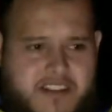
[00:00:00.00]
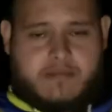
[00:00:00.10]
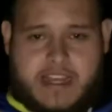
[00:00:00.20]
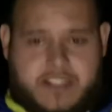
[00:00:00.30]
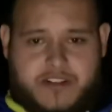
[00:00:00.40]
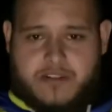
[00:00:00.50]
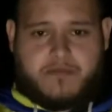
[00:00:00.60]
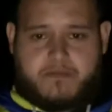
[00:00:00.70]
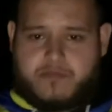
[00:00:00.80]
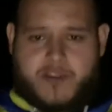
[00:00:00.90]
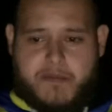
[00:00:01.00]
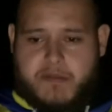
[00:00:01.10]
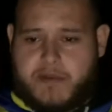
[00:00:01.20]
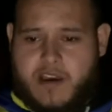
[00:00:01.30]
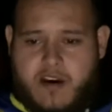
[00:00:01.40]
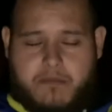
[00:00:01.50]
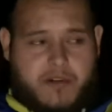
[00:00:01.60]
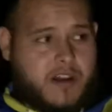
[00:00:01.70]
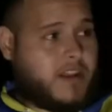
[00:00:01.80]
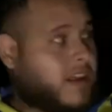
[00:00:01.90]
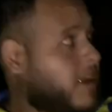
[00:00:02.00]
That's still creeping me out, but